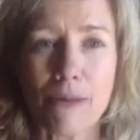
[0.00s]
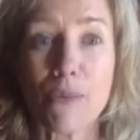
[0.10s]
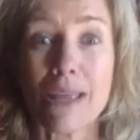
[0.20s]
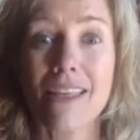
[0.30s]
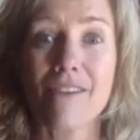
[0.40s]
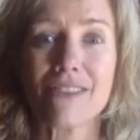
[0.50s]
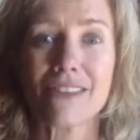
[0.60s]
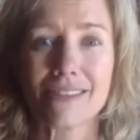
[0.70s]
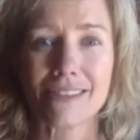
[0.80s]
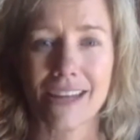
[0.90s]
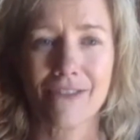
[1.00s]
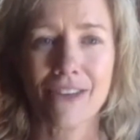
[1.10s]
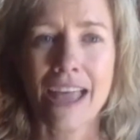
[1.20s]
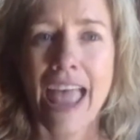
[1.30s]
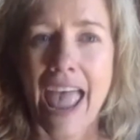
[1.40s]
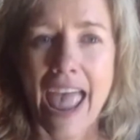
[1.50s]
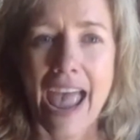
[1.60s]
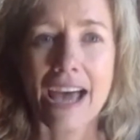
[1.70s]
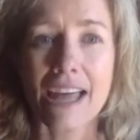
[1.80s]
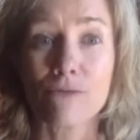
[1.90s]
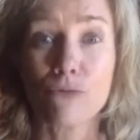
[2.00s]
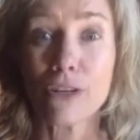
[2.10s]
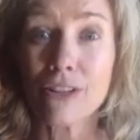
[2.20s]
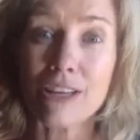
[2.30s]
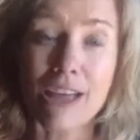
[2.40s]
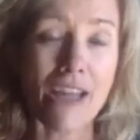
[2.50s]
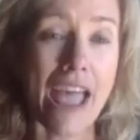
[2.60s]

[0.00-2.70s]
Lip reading: I mean, we love this stuff. And really,